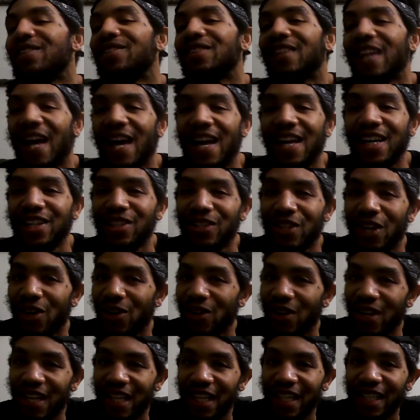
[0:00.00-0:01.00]
that, you know,
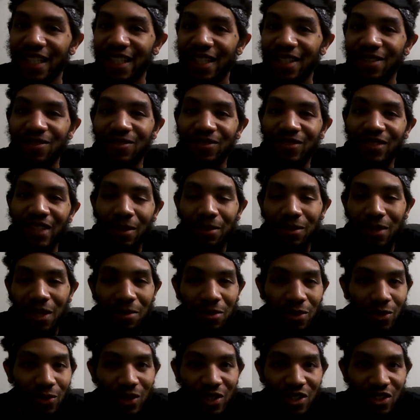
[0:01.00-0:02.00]

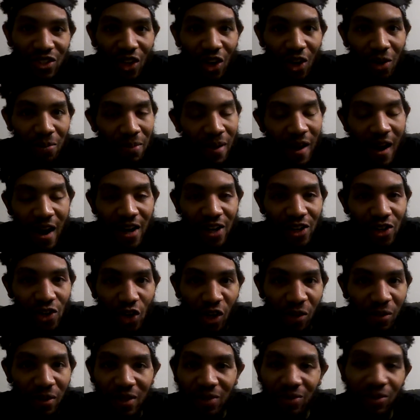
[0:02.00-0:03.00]
WWE star Baron
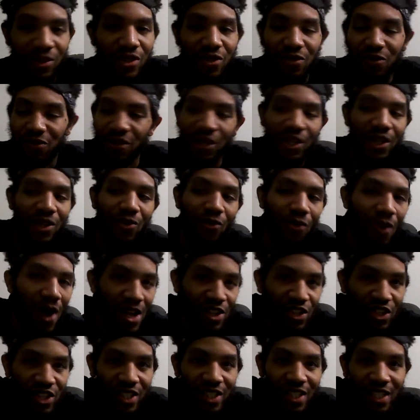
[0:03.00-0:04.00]
Corbin was fucking
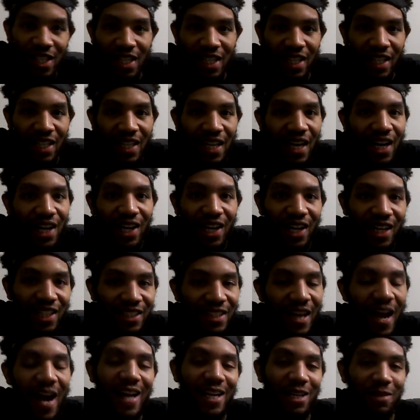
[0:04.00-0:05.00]
watching uh,
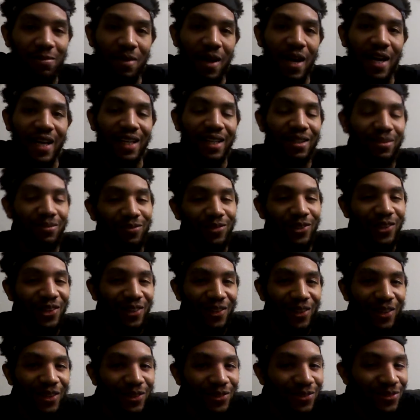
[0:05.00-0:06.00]
Dynamite, you
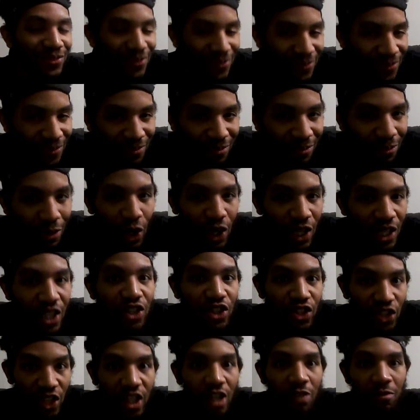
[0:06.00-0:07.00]
know, but he
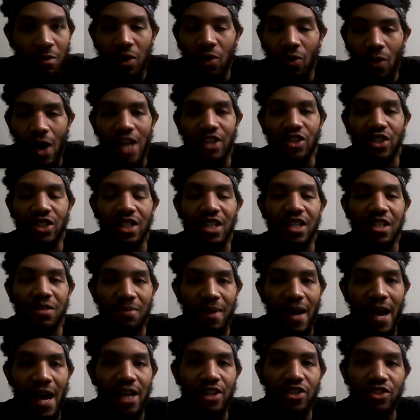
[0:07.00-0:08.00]
should have been watching this
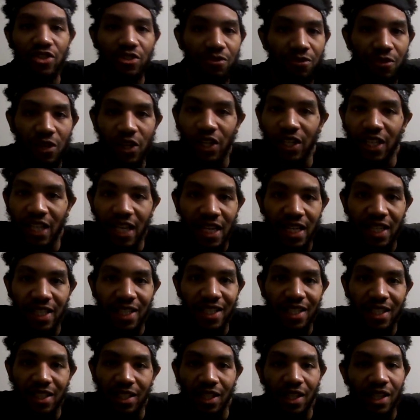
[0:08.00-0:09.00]
match, fucking
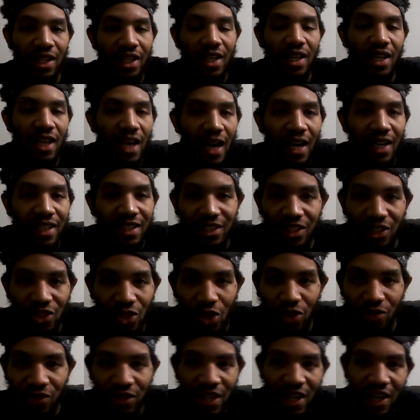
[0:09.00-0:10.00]
idiot you
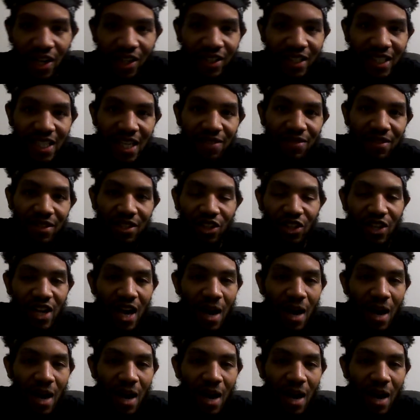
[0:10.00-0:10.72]
over there giving your